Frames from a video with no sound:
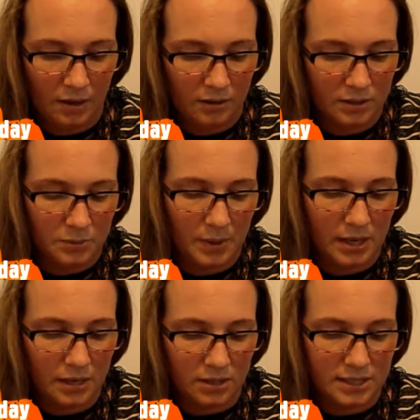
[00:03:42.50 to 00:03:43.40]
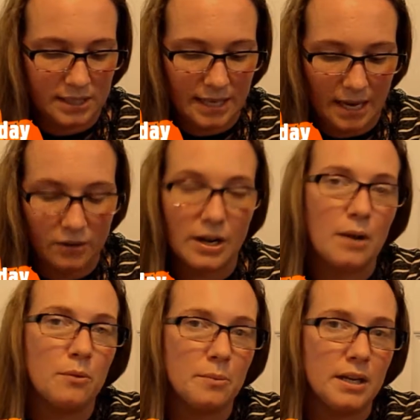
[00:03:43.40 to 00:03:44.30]
This weekend on Saturday
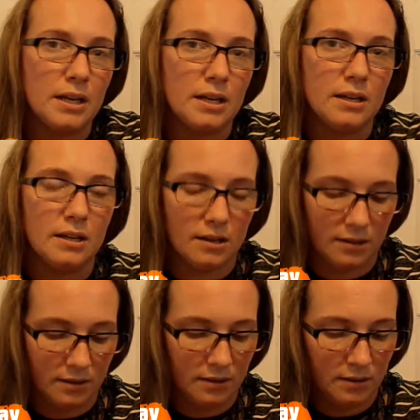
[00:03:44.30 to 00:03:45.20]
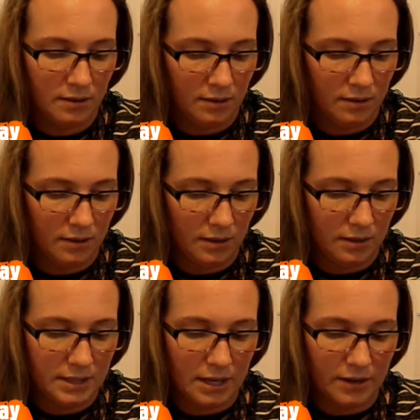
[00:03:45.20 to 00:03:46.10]
will be the
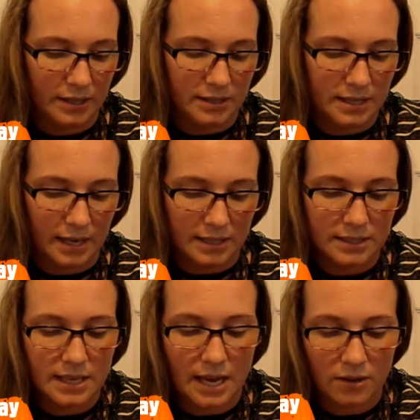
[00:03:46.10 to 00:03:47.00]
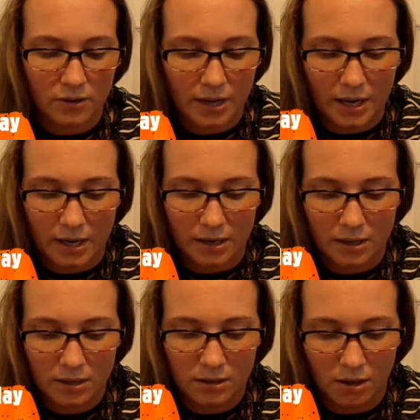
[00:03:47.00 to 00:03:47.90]
Darien Second Saturday
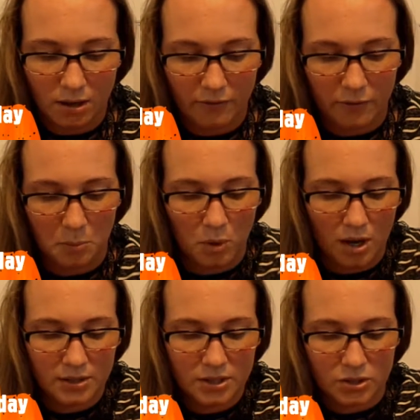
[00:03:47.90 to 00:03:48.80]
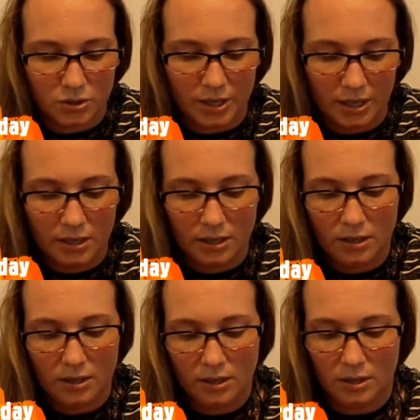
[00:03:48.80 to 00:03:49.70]
off of Broad Street
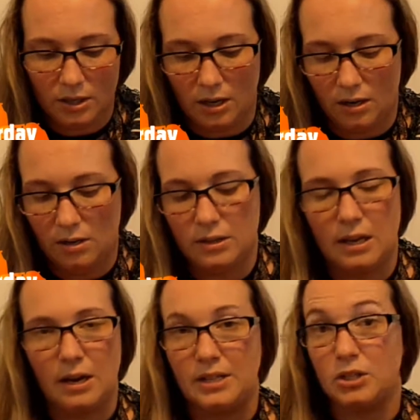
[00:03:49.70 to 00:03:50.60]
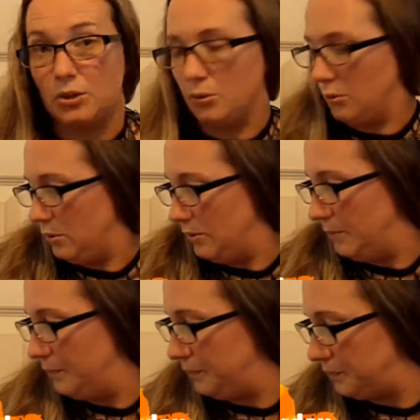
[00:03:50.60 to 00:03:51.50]
that I do.
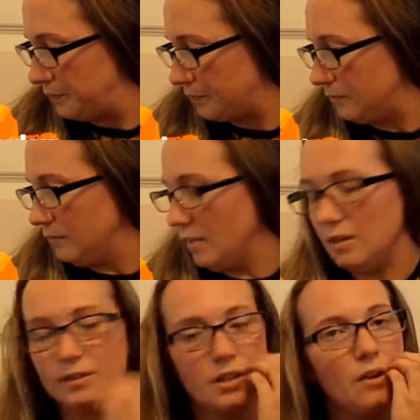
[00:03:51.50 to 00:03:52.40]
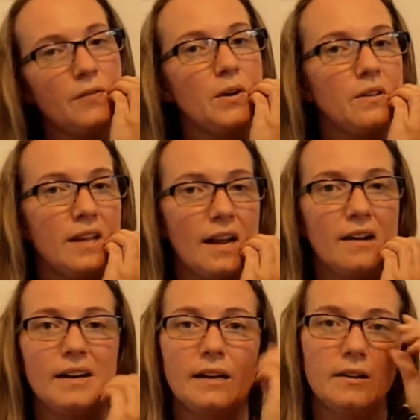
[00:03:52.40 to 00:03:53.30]
And so if you're in the
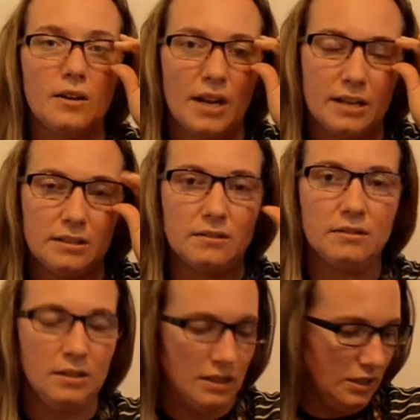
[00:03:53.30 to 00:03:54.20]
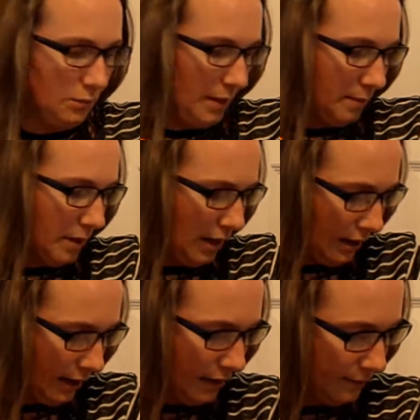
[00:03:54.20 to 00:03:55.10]
area, go ahead and swing
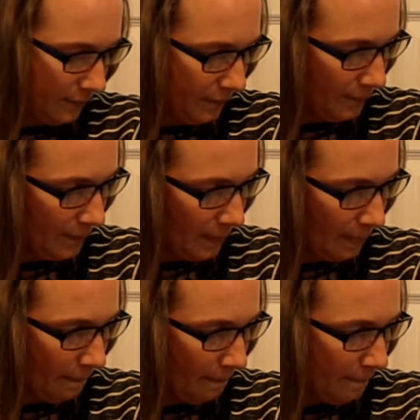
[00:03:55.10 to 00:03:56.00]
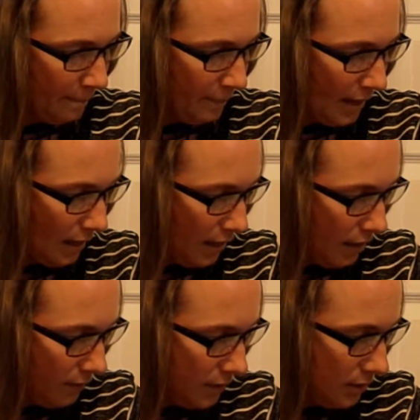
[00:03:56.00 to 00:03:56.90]
by. I
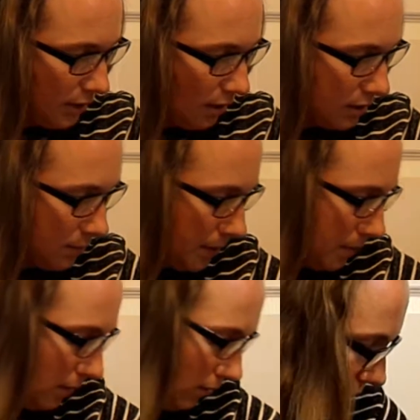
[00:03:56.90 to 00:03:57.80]
love to talk to people.